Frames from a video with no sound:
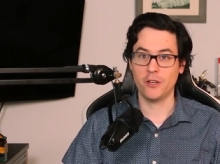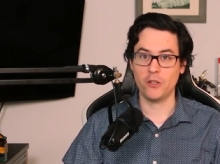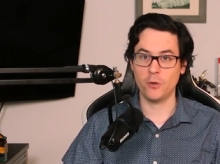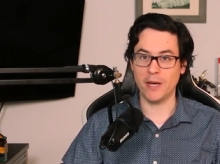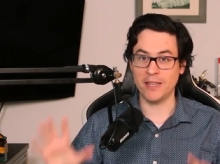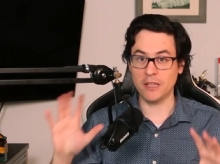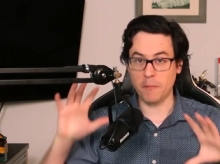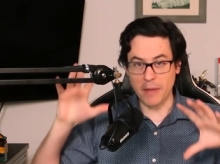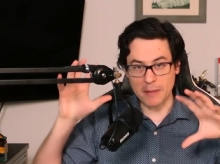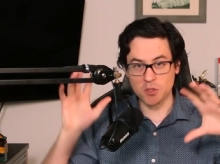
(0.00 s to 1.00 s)
You, and then the
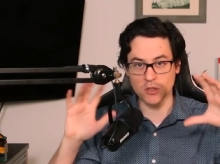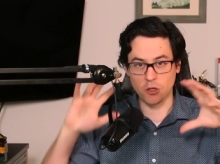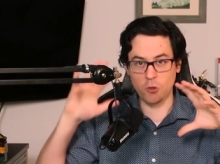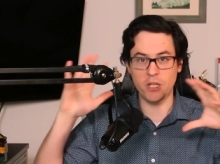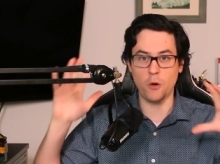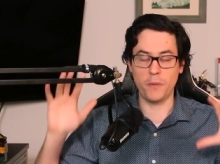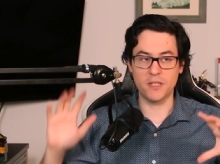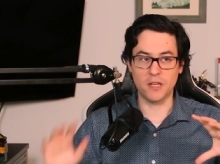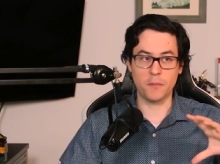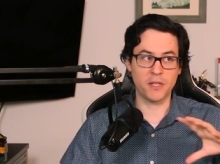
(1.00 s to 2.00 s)
map slowly
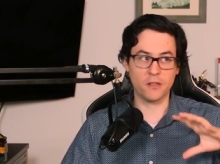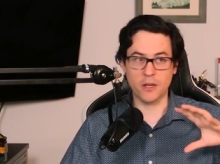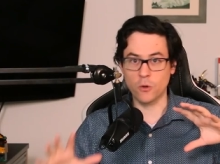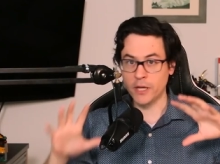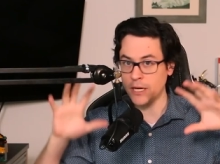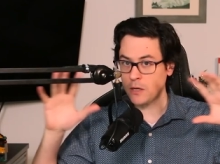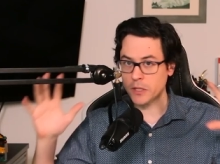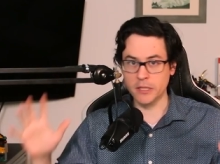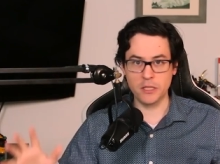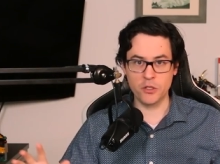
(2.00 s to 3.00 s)
opens up and they're like, okay, now we're
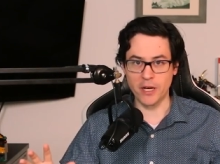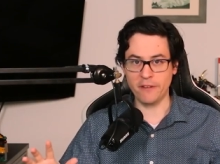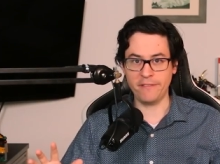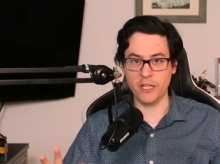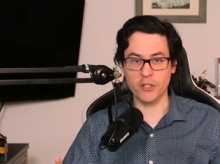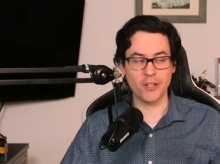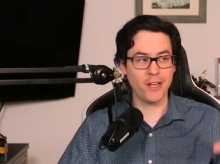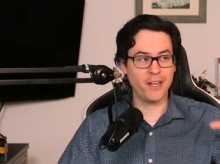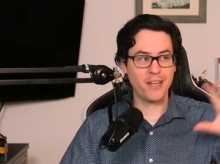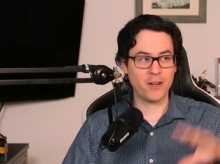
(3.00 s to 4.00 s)
going to teach you how to fish.
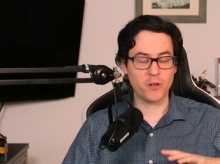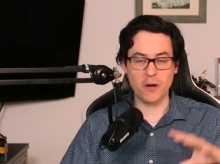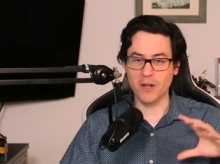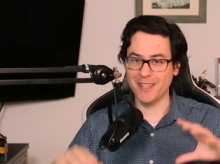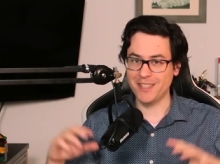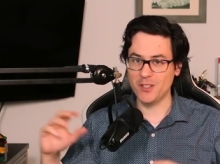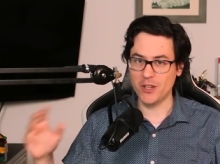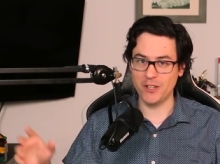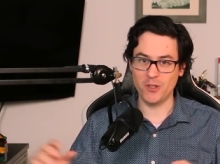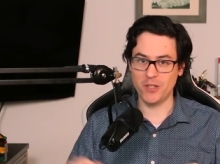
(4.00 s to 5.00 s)
And now we're going to teach
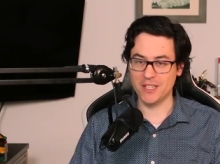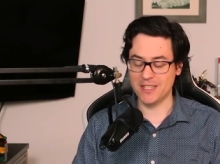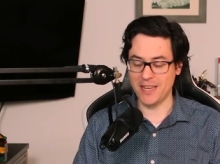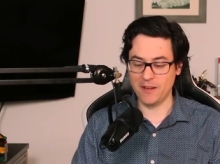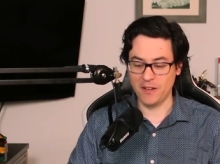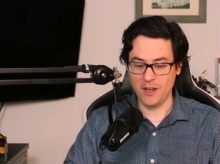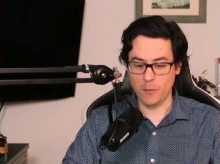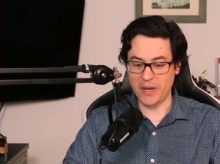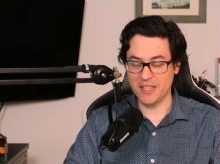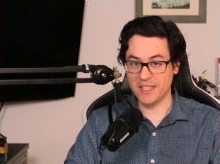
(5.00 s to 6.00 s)
you how to do this. And
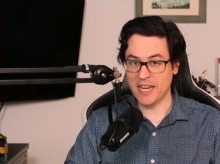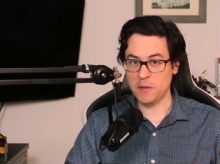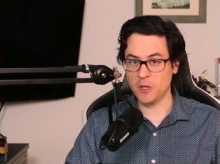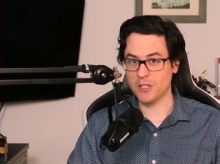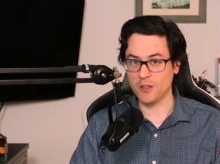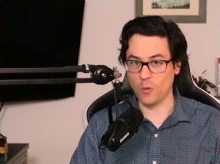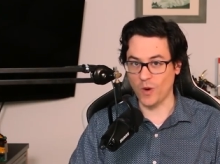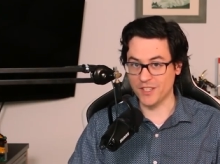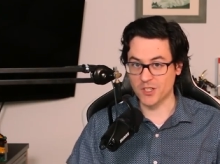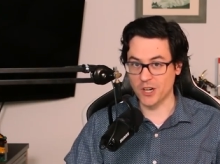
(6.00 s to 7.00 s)
by the time you're done the
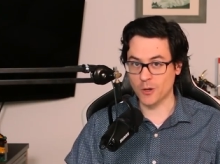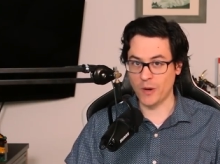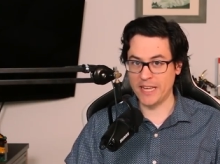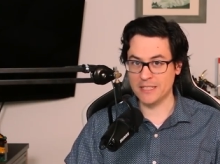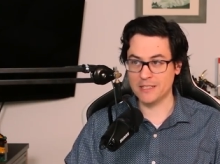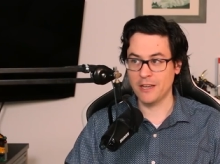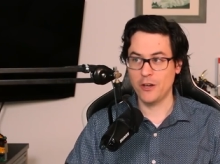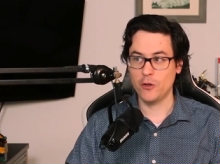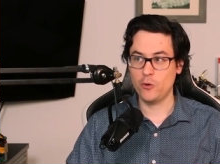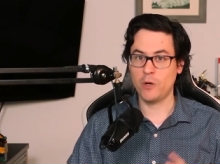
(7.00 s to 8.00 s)
one-star quests,
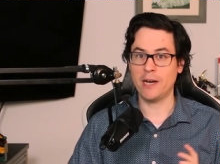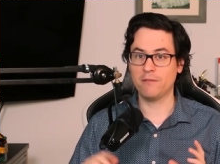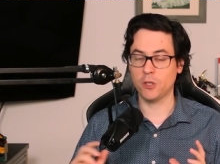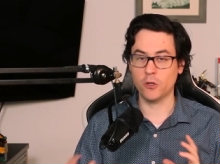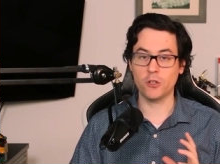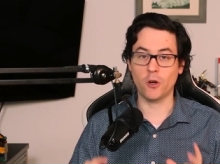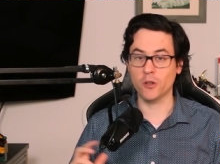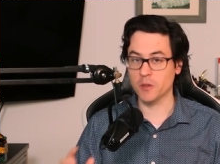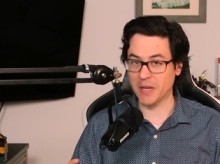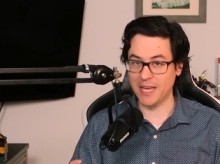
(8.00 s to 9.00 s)
you have learned
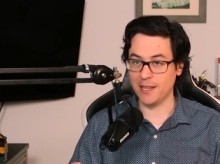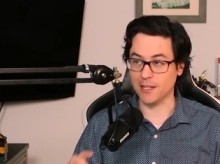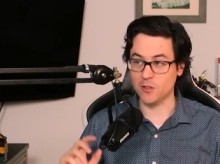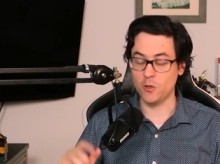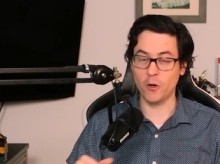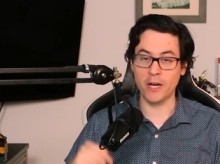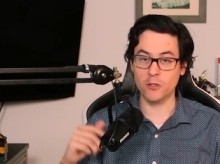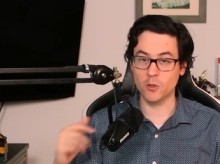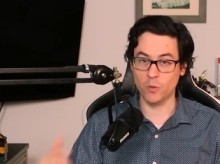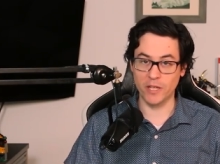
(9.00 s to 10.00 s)
all the mechanics. You know how
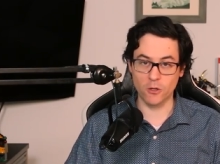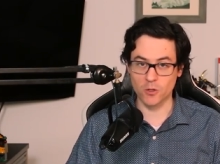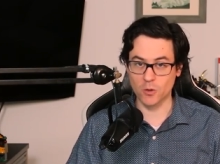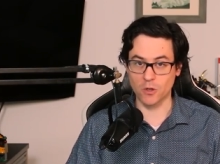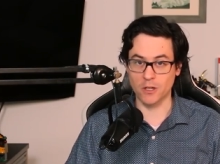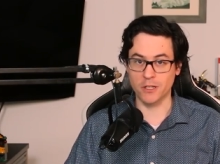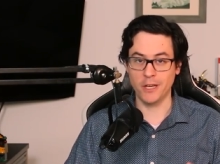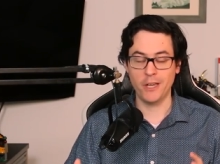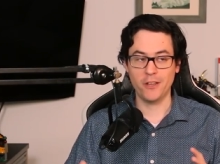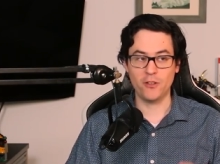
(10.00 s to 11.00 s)
to swing your sword.
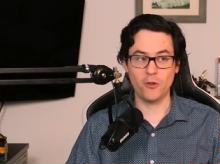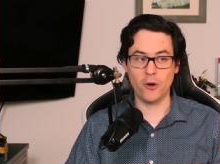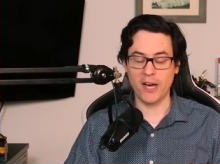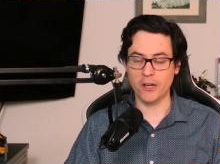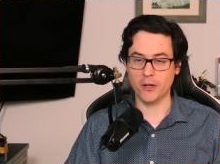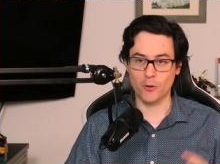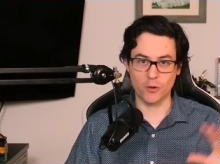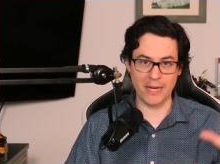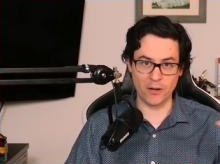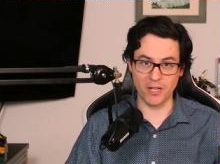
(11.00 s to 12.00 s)
You know how to
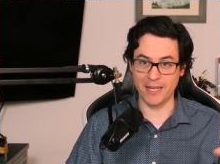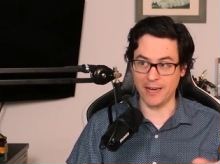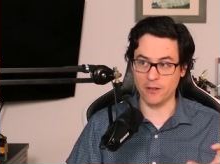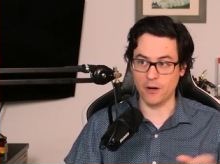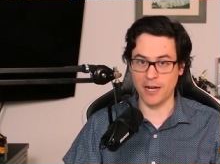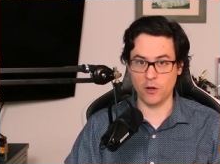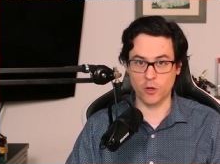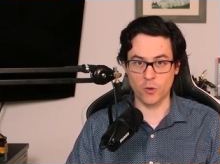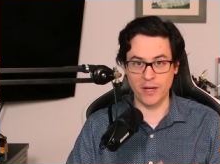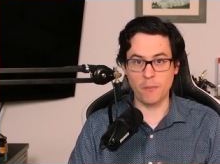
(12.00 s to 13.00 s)
how to gather, how to
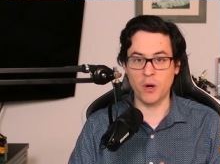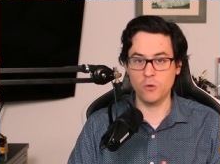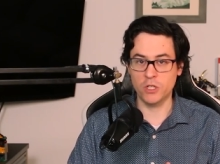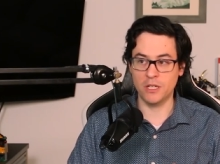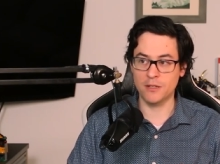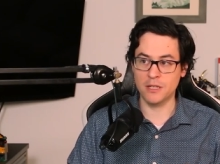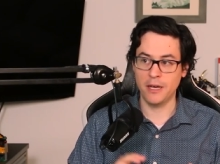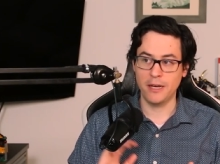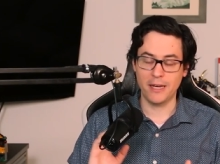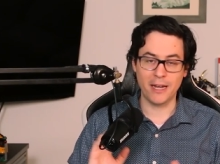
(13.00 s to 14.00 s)
create potions,
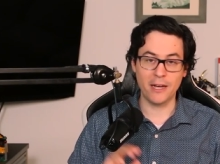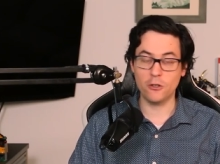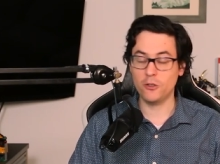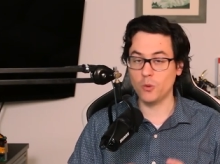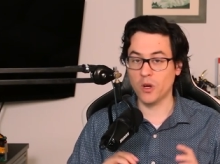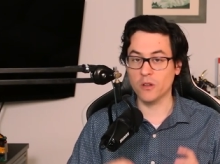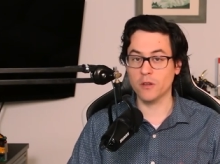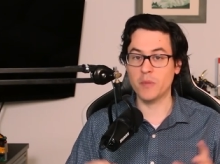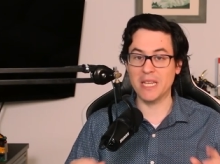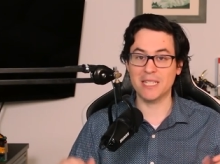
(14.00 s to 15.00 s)
and how to do all
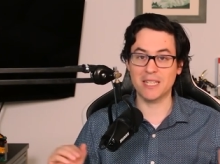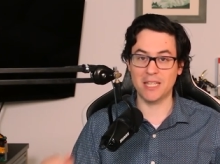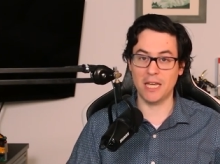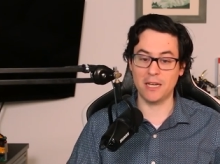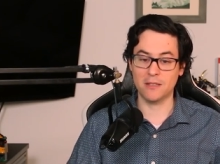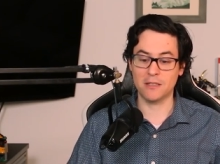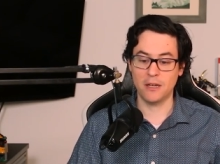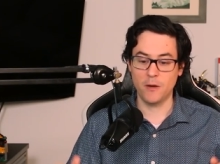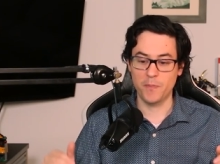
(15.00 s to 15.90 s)
the basic things